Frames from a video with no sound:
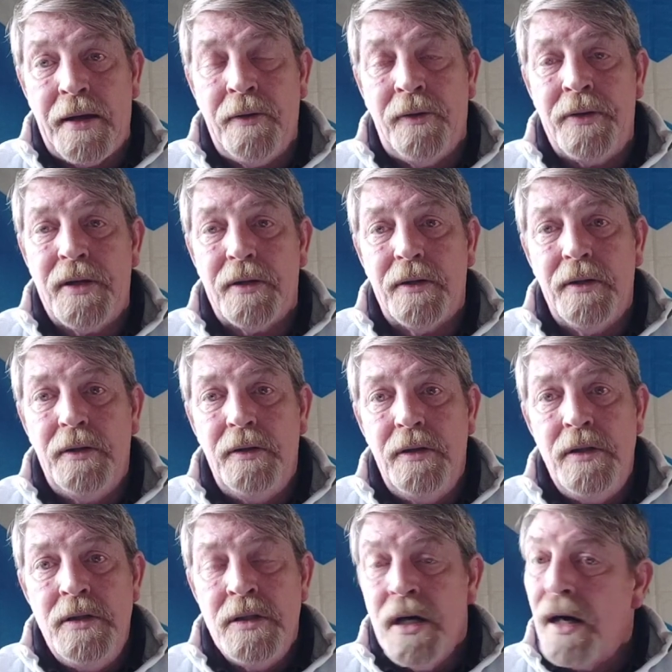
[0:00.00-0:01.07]
England.
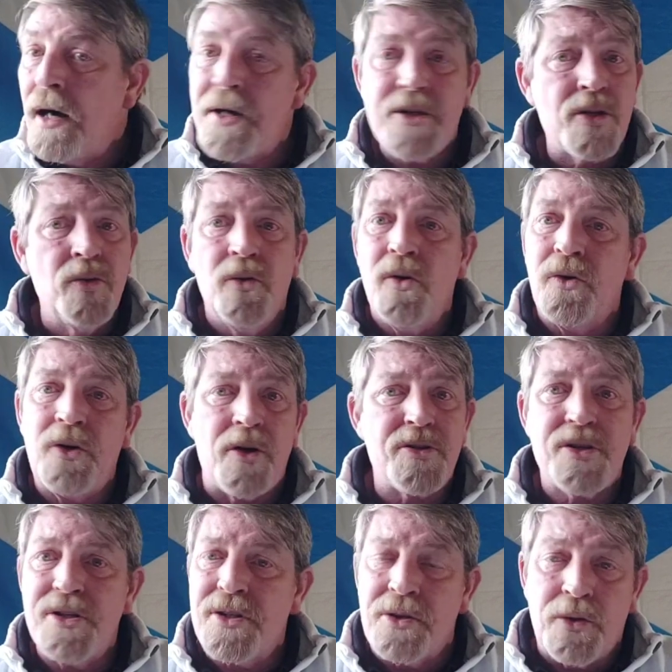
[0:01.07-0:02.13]
That's no more
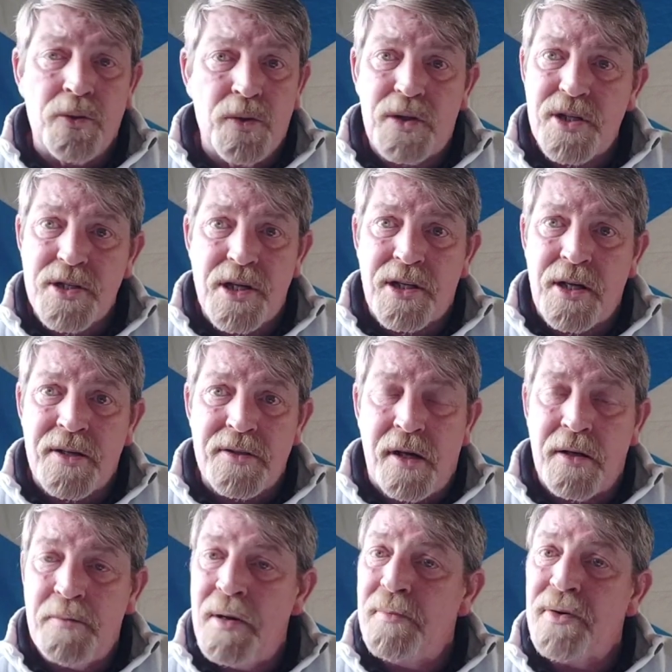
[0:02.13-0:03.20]
nurses and doctors and things
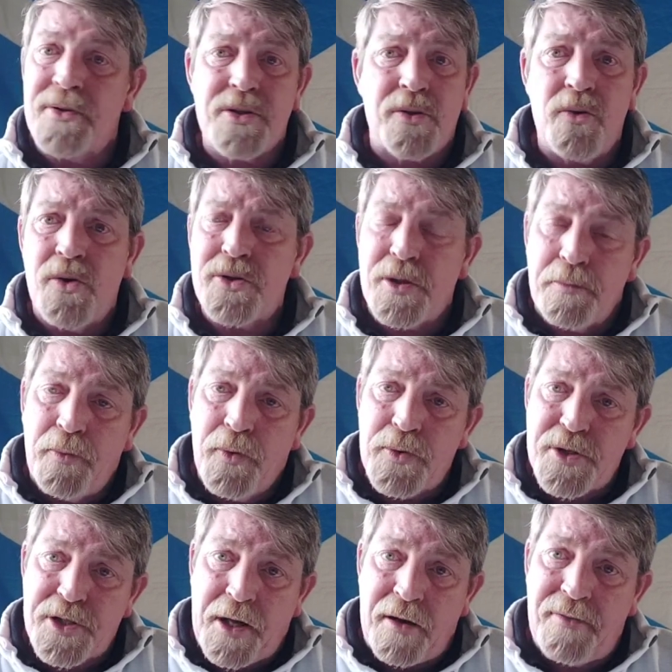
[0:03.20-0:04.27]
like that. Remember, there's a lot of support
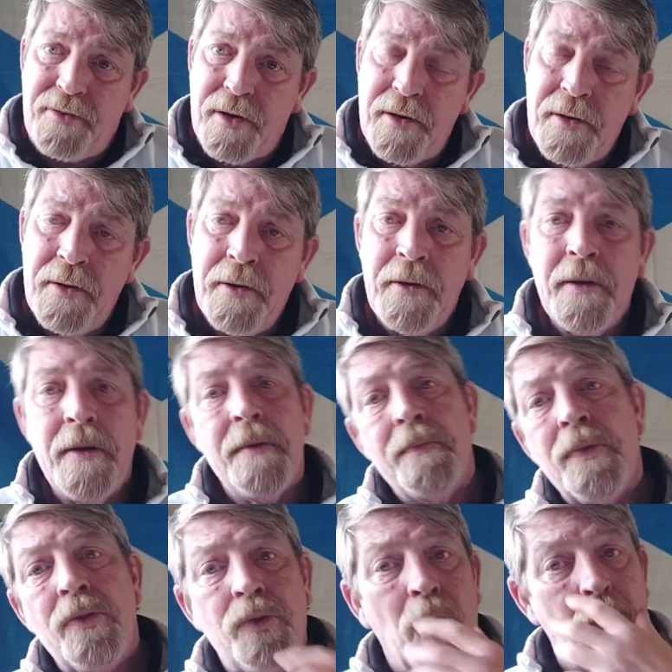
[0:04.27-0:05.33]
staff.
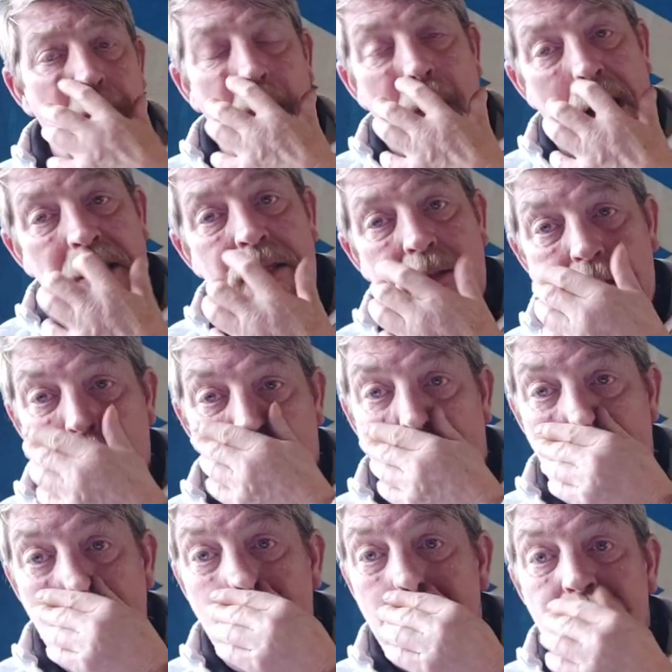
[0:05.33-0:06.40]
Don't want to
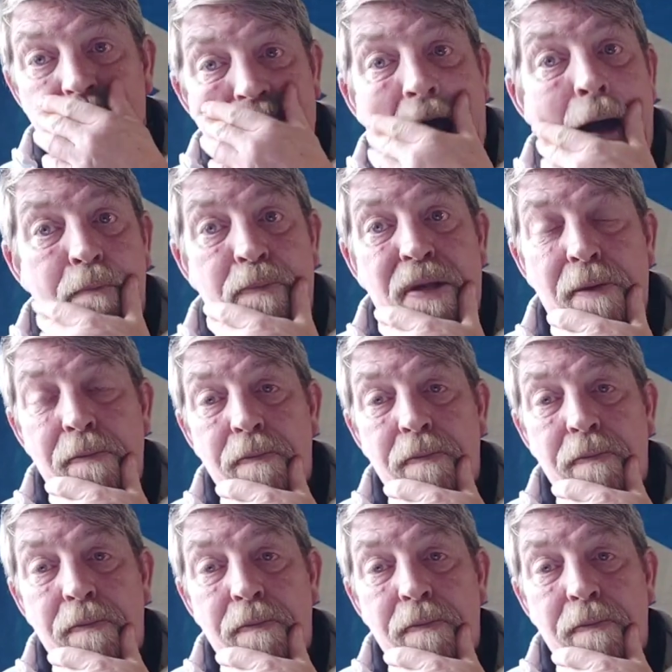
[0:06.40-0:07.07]
be jabbed.